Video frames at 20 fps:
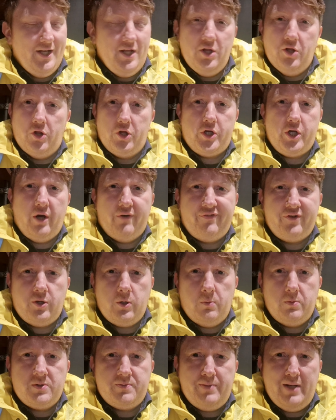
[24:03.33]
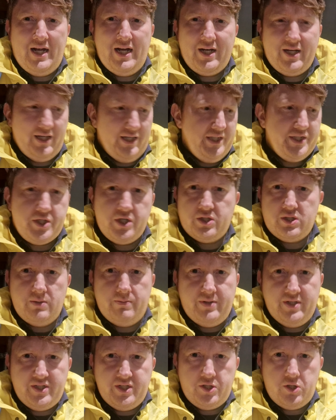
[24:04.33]
The coffee cup's back. He's got a
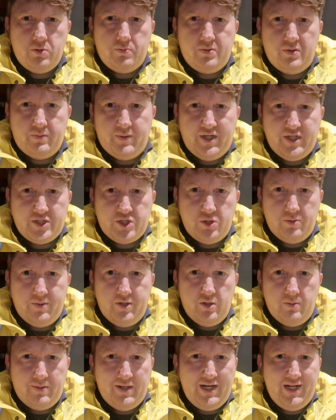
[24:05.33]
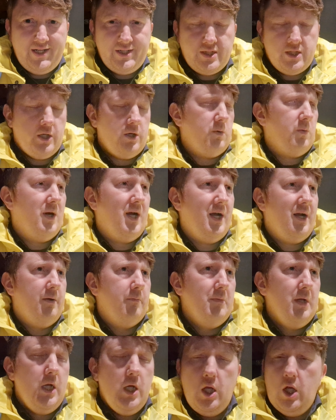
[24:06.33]
busy couple of weeks coming up, hasn't he? So,
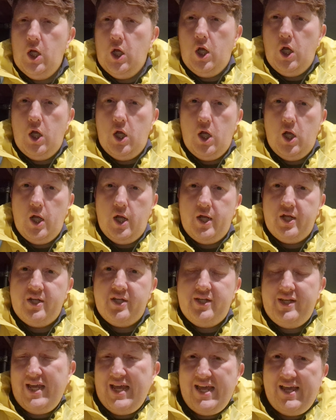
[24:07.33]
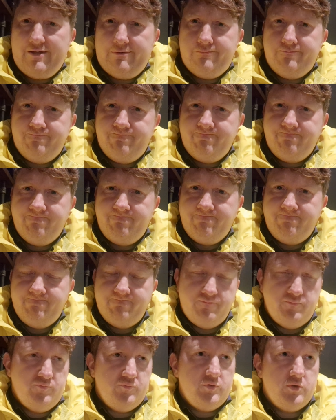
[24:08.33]
yeah.
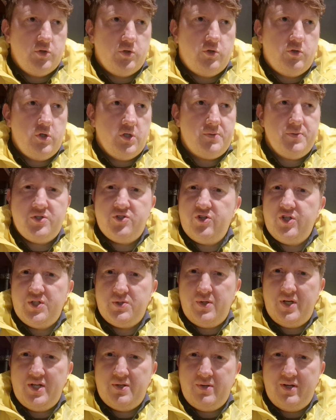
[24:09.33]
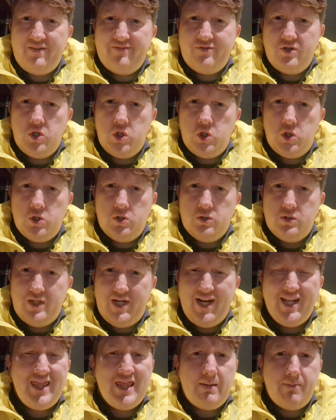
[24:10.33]
Christmas Drink 2024
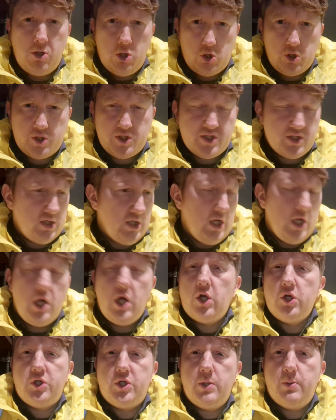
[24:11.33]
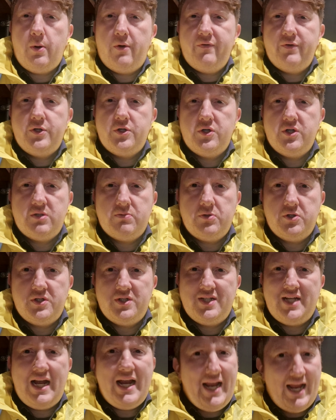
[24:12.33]
in the box. Do hope you enjoyed it as much as
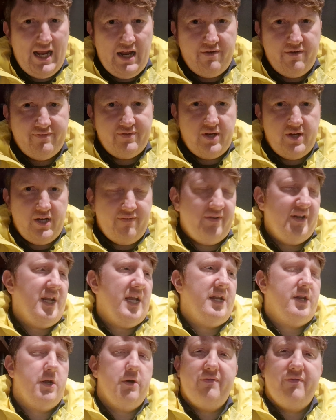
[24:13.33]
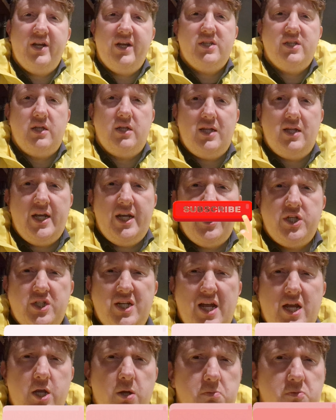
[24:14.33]
I have. If you did, don't forget to like, share,
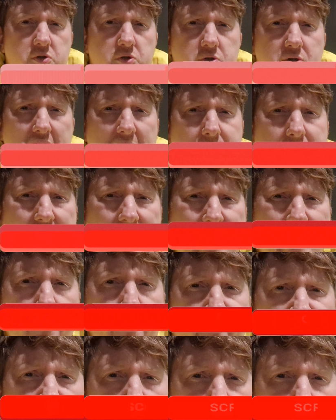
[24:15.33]
comment, subscribe, hit the notification